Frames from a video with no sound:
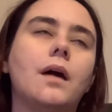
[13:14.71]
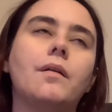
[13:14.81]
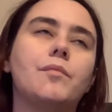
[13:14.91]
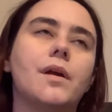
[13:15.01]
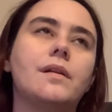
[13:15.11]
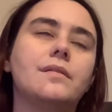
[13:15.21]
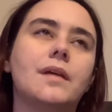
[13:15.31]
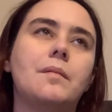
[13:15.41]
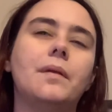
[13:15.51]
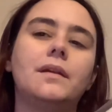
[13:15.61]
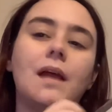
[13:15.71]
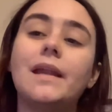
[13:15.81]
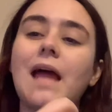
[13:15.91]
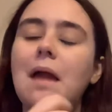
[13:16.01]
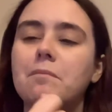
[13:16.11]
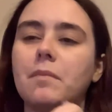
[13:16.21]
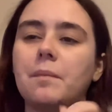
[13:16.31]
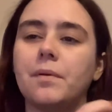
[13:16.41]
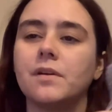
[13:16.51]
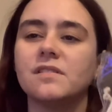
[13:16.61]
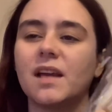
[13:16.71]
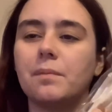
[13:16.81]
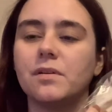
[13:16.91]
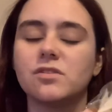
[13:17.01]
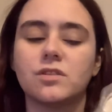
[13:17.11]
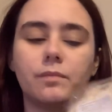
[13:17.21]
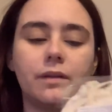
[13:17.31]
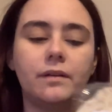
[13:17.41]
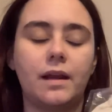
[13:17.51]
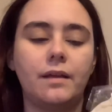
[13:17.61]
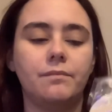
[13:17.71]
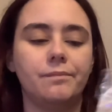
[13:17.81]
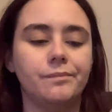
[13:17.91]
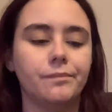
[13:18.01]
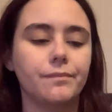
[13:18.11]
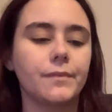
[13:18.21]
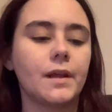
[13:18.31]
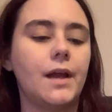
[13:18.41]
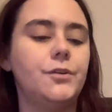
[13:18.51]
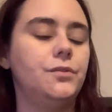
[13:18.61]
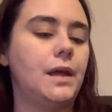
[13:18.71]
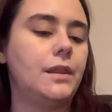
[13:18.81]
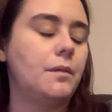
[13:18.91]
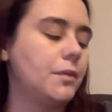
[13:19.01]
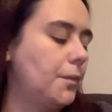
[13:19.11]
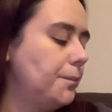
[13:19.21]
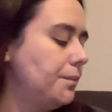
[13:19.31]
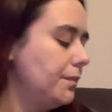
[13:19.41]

Not what I'm trying to say, but I tie them in my purse, like a purse ribbon. And I, I do like them though.